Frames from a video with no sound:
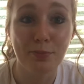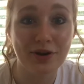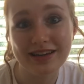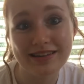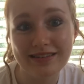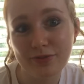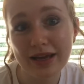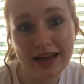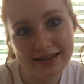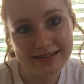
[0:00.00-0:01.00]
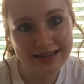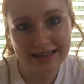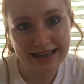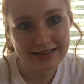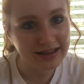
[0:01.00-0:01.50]
But we had this
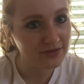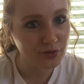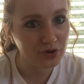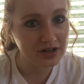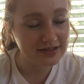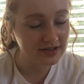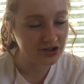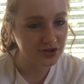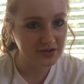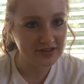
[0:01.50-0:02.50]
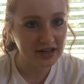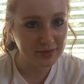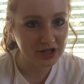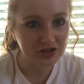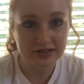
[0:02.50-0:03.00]
DNA thing for her, and it said she was a
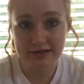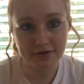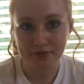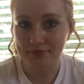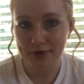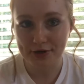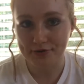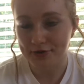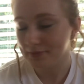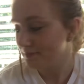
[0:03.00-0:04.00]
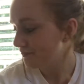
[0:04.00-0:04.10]
Dalmatian, so I don't know.